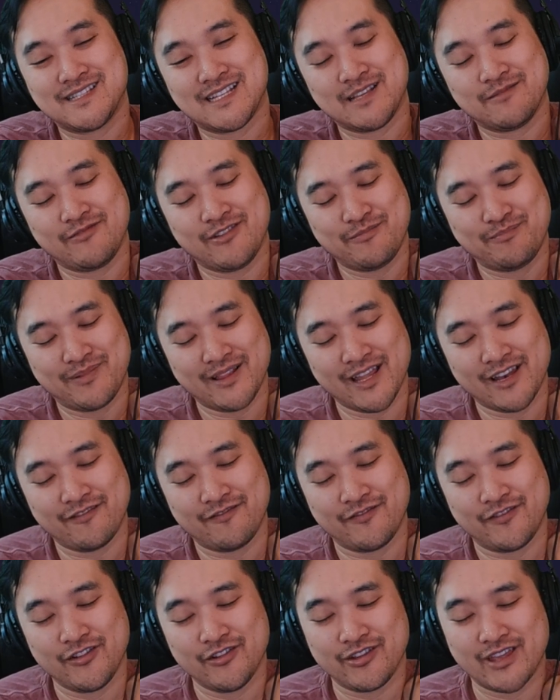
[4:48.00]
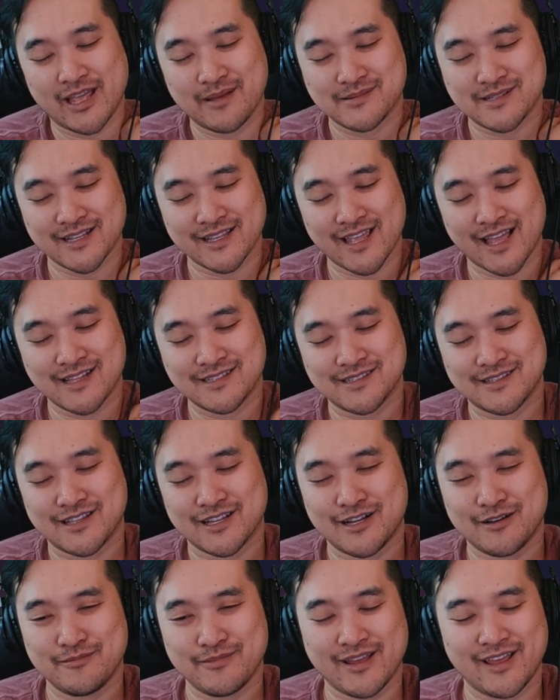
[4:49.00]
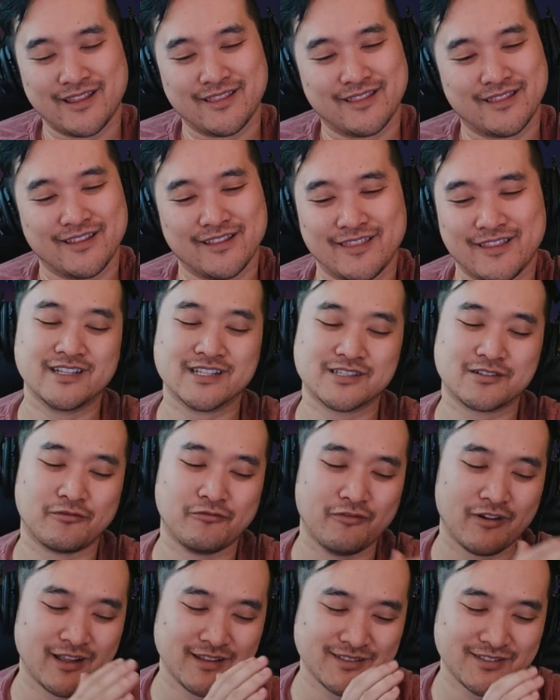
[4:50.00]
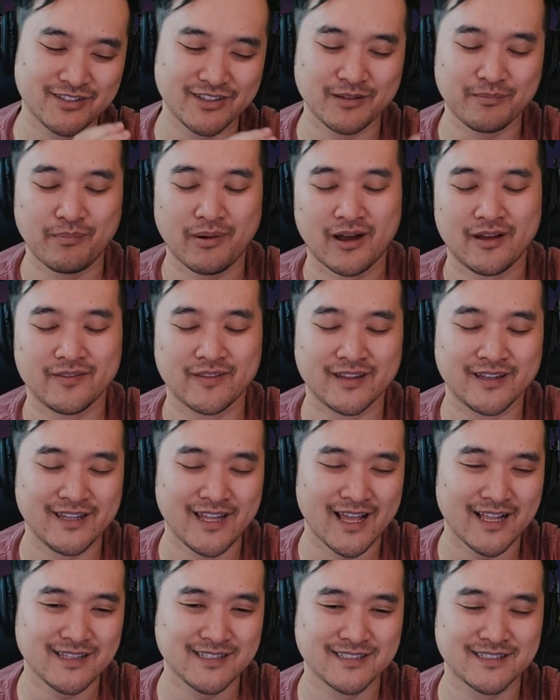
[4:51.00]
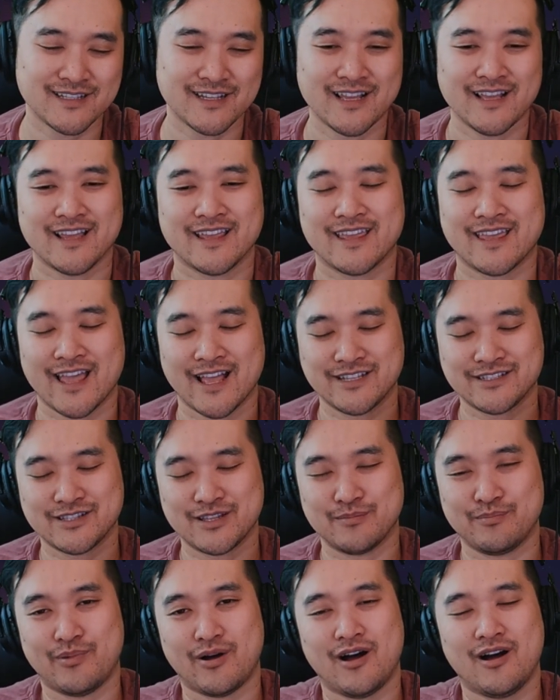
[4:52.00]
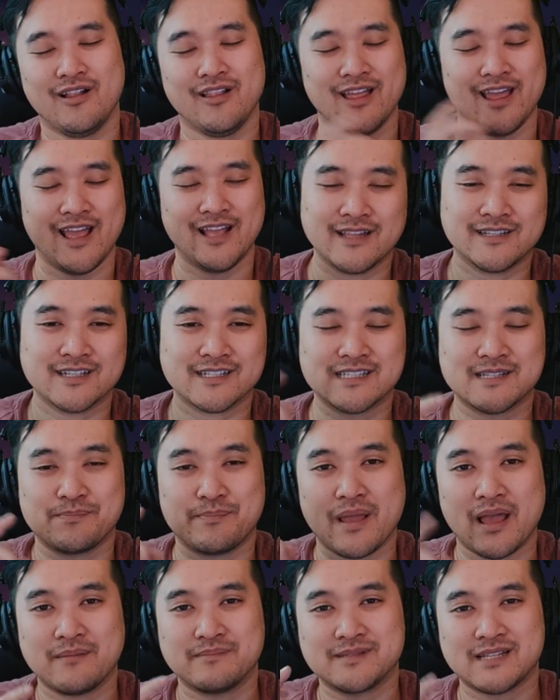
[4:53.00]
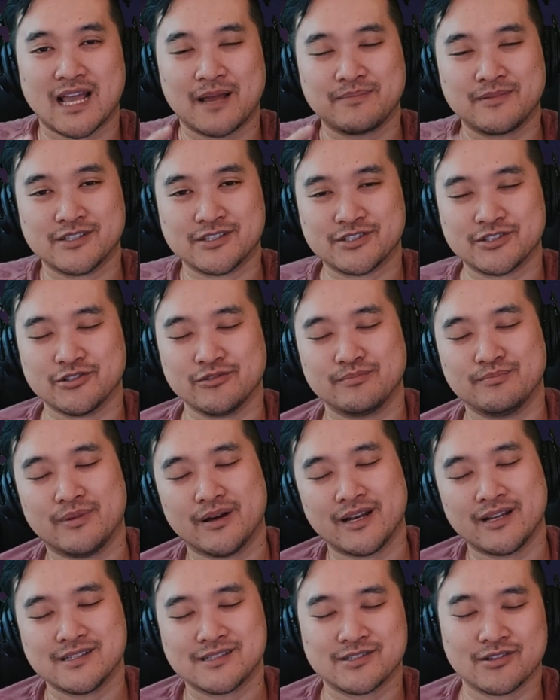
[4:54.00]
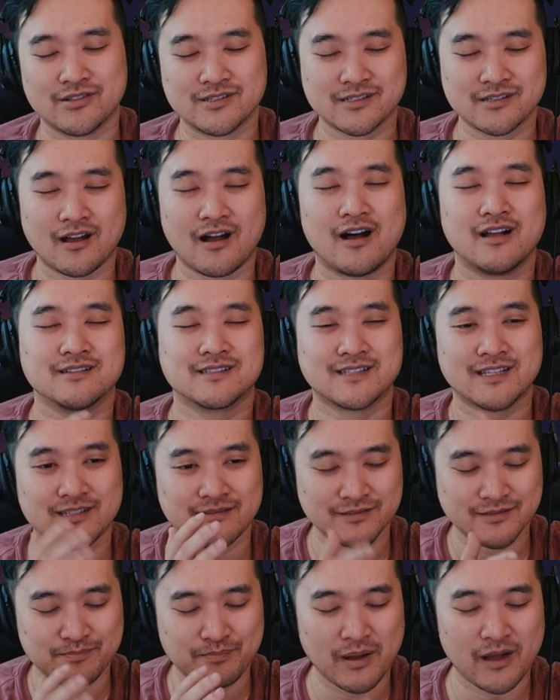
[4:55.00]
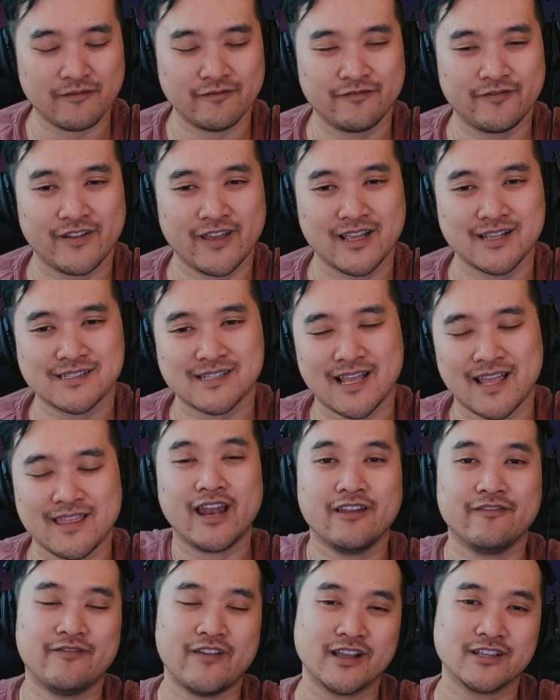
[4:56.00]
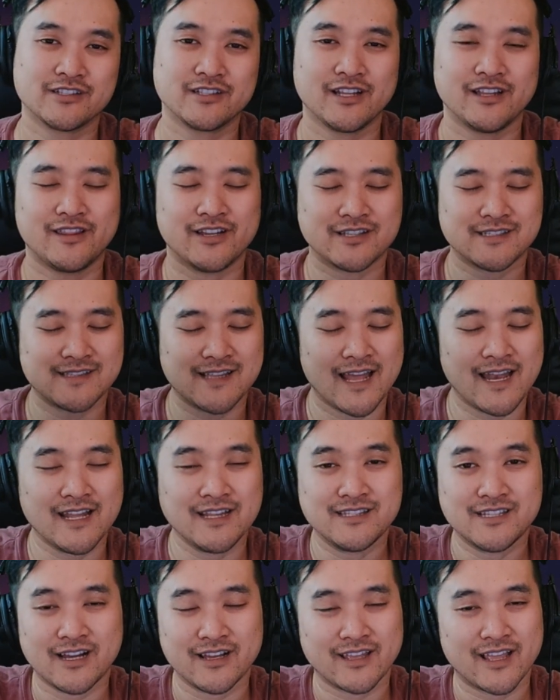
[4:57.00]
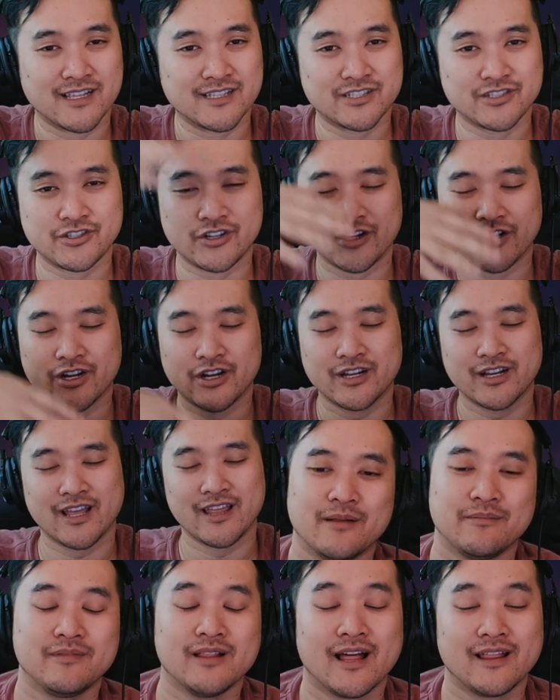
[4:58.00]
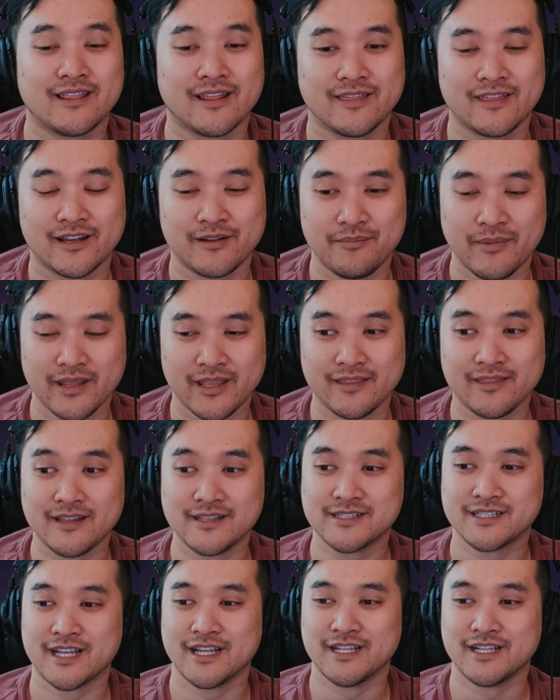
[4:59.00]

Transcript: team, we played a few games against them and they just run to the bottom of the net, catch the ball and just spam tap the shoot button so it's constant pump fakes, and eventually their standing dunk gets triggered, and I'm glad that they're making these